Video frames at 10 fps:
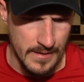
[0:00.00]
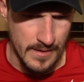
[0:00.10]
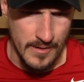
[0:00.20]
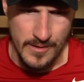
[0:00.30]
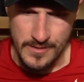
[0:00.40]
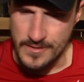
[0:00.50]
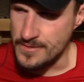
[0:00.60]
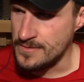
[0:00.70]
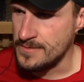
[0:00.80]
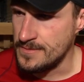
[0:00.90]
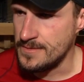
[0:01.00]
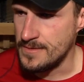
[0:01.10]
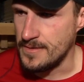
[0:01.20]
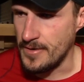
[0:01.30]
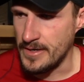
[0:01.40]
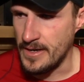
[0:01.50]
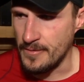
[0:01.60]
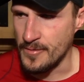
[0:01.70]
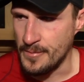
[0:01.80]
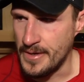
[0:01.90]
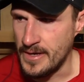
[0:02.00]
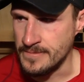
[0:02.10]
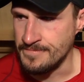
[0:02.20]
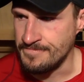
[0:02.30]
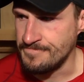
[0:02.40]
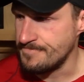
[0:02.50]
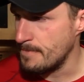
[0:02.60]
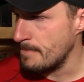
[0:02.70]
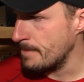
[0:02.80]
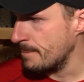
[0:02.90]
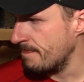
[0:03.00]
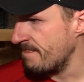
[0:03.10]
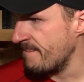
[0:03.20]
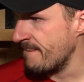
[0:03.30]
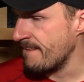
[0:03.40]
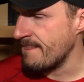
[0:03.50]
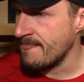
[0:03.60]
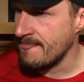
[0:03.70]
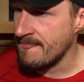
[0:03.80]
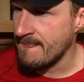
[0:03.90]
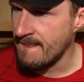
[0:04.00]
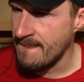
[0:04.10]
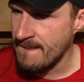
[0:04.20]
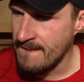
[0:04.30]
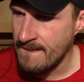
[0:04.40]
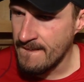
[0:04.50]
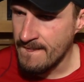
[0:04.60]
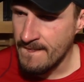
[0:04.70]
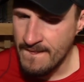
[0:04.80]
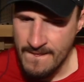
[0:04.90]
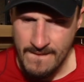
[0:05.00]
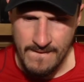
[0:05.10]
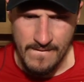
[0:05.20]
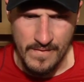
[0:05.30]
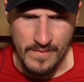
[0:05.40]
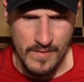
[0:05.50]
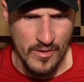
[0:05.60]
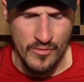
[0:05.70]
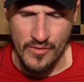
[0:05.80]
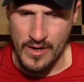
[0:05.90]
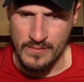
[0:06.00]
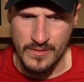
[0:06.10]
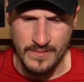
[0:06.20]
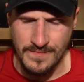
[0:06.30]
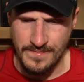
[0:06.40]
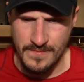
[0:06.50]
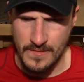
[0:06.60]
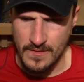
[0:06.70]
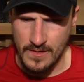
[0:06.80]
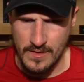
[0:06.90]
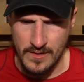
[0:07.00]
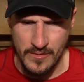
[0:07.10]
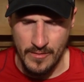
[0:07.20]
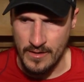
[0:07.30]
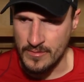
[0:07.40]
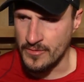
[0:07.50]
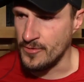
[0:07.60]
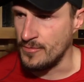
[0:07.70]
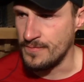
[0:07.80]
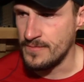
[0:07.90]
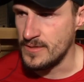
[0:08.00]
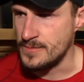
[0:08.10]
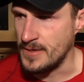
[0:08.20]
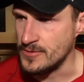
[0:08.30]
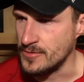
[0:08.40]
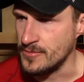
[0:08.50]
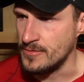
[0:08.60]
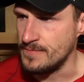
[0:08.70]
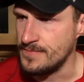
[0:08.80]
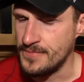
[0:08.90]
it hurts right now, real bad. How would you describe this group of guys? In the, in the... Incredible, incredible group, special group